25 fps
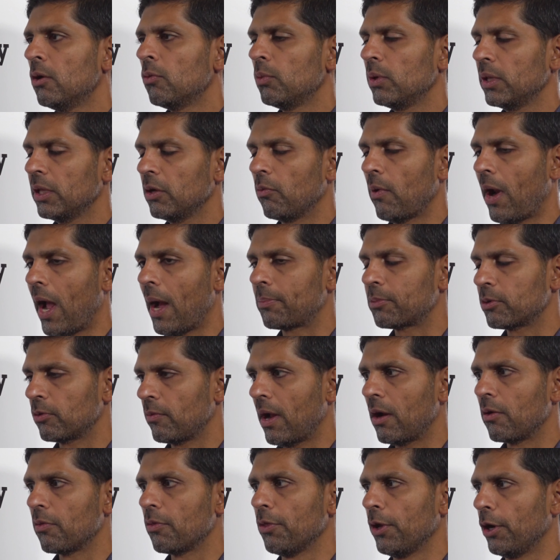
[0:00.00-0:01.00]
really wrapped
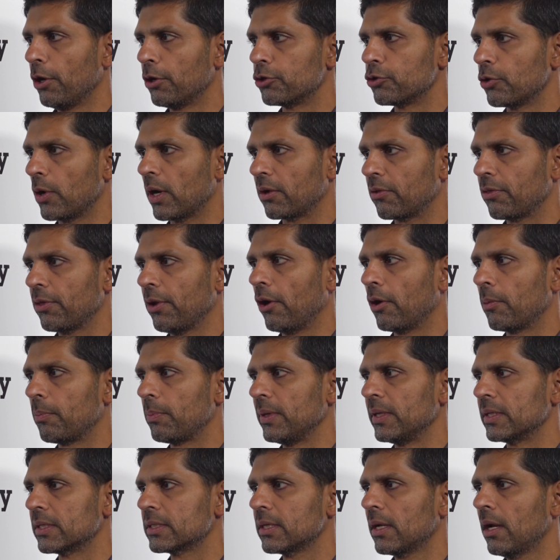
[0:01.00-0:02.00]
around their drug
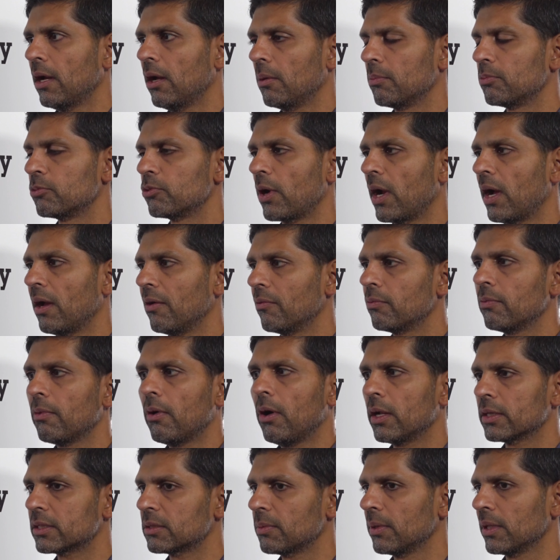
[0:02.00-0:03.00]
therapies to help drive
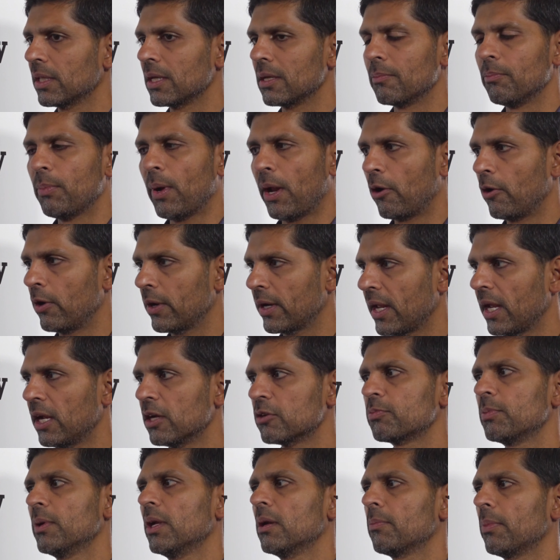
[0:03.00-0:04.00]
ultimately better
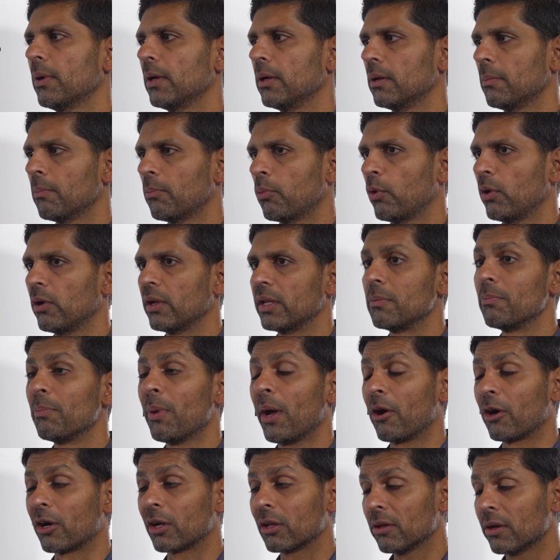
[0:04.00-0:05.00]
engagement, but importantly
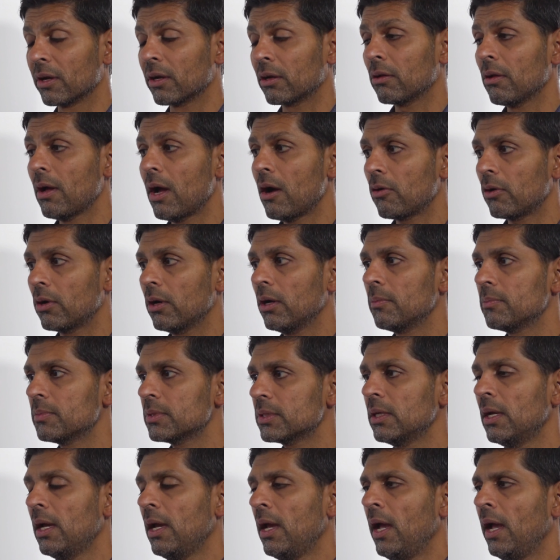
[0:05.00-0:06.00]
better clinical
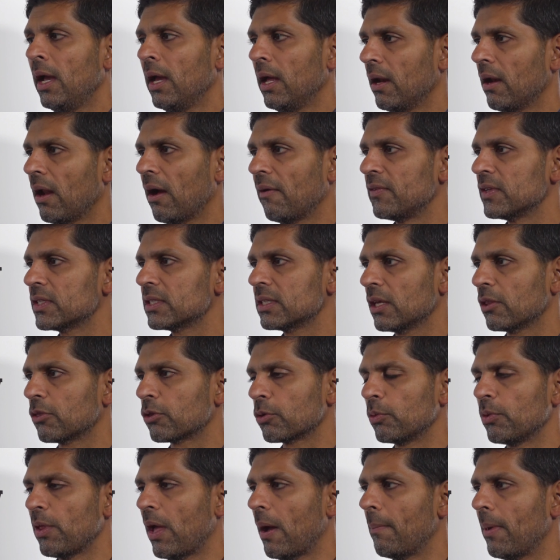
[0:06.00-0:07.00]
outcomes, and obviously
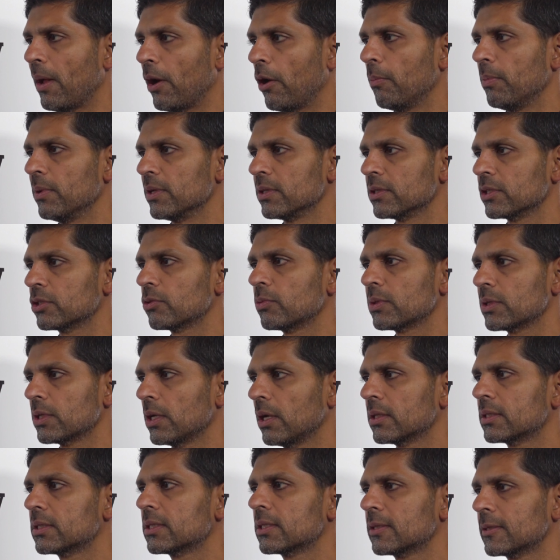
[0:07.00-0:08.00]
through that better business
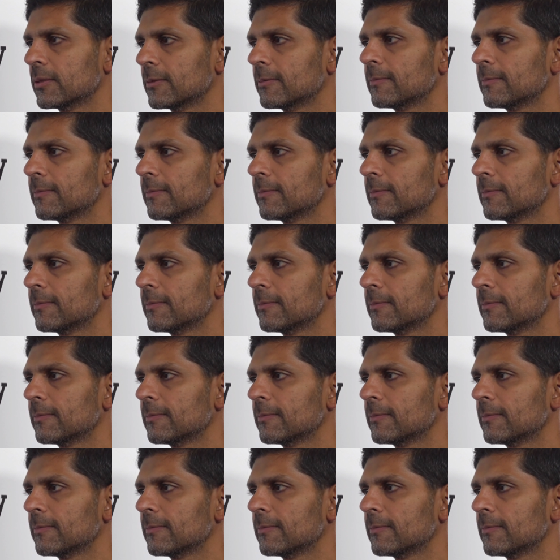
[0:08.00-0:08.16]
results.